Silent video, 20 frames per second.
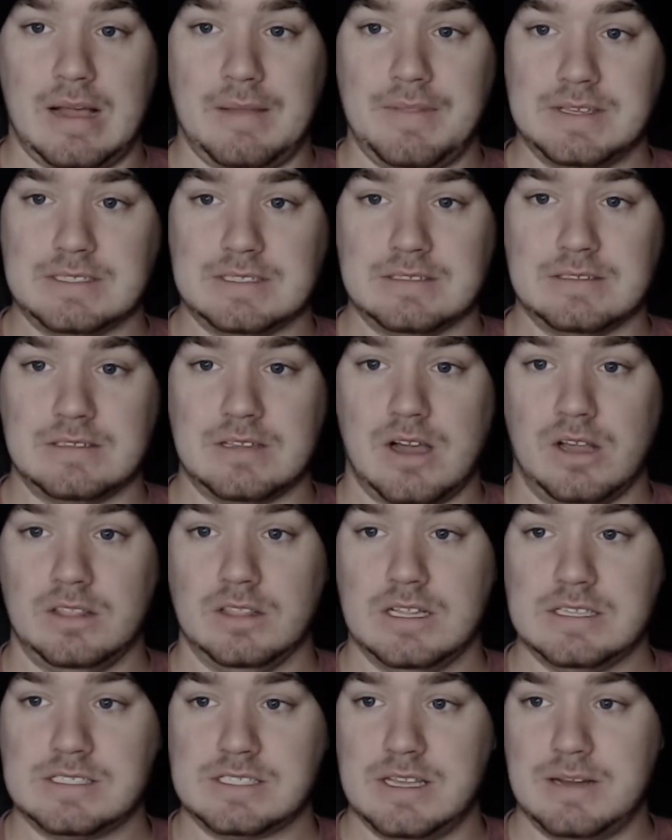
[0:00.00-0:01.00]
This is
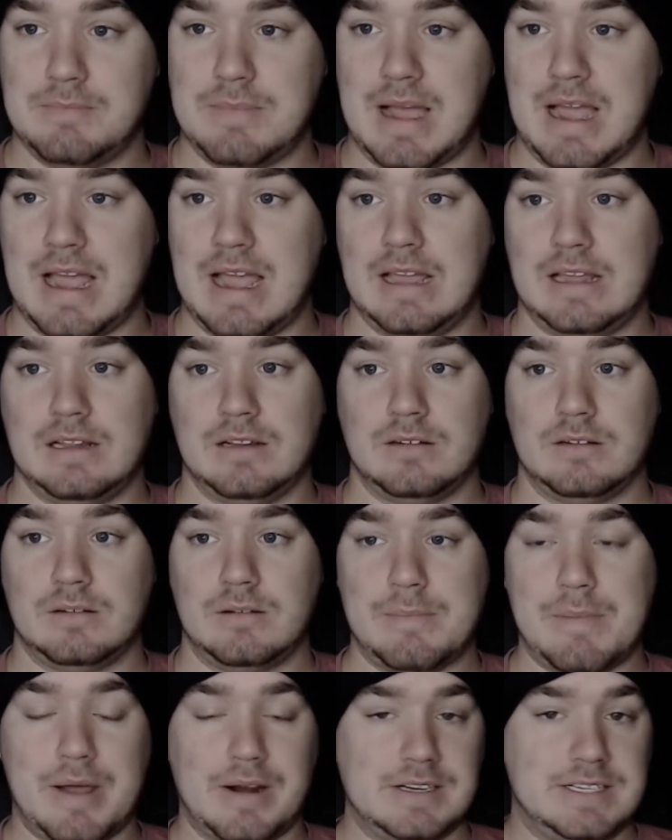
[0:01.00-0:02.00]
listed by
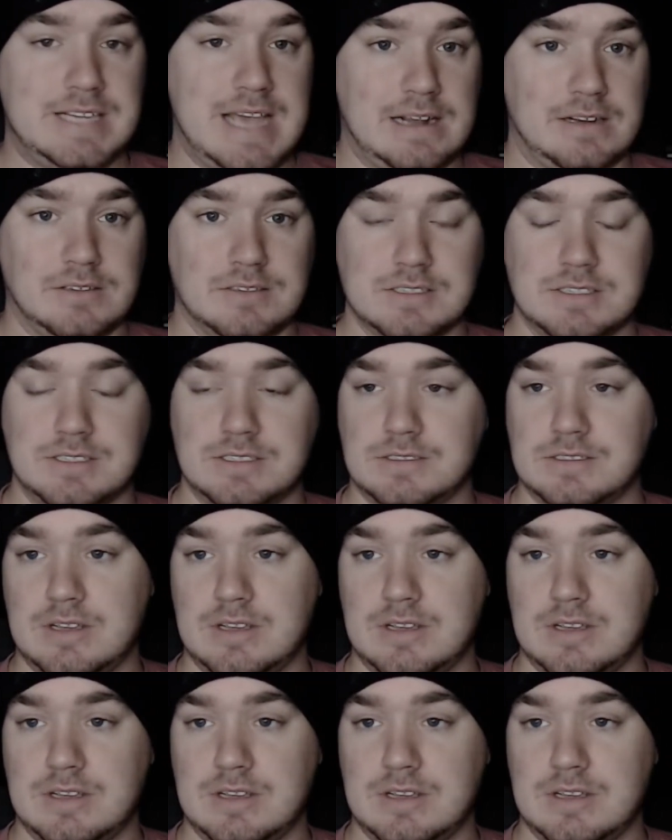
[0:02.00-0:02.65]
amount of tackles,